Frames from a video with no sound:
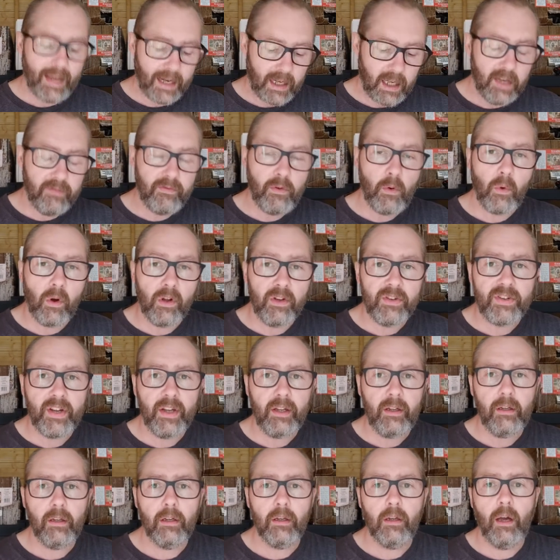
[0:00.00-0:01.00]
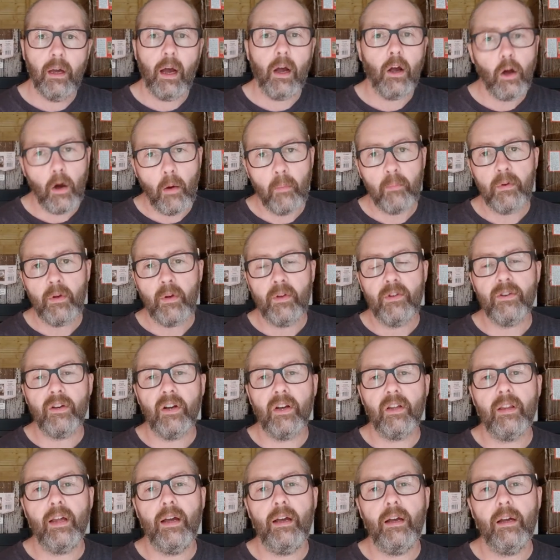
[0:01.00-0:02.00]
Thank you for watching. I hope you
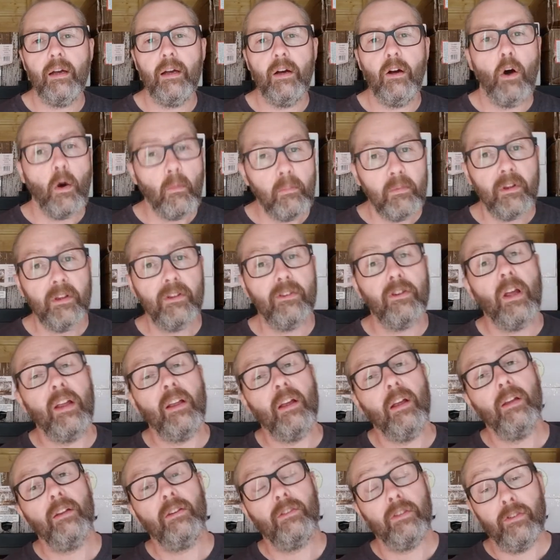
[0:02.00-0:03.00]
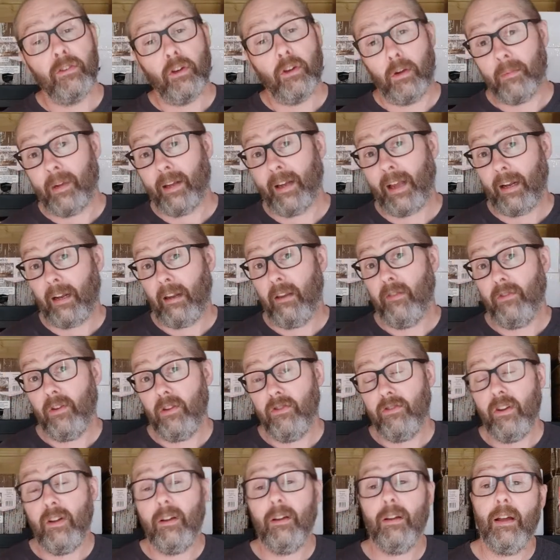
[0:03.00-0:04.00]
enjoyed that. I hope you join me again in the
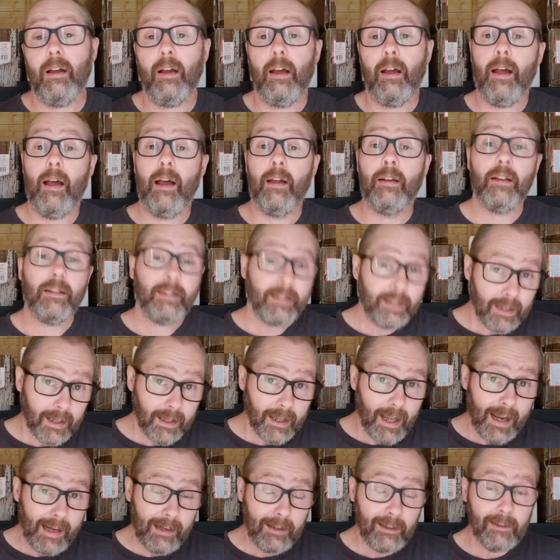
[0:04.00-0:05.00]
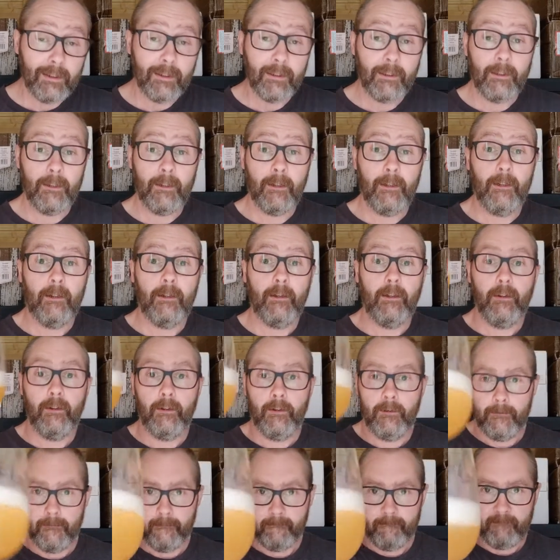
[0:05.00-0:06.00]
future. And until then,
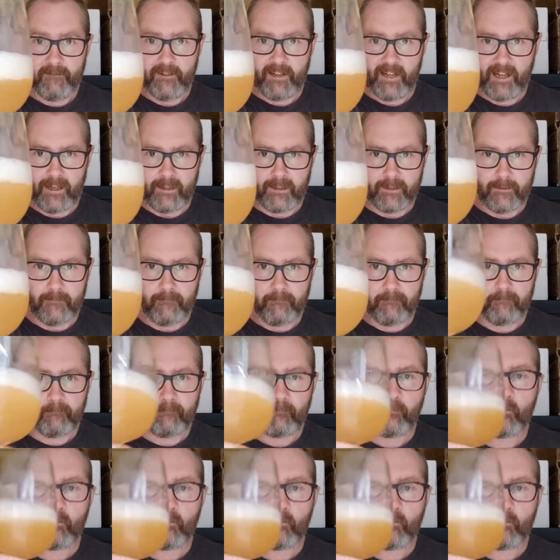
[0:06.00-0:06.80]
cheers.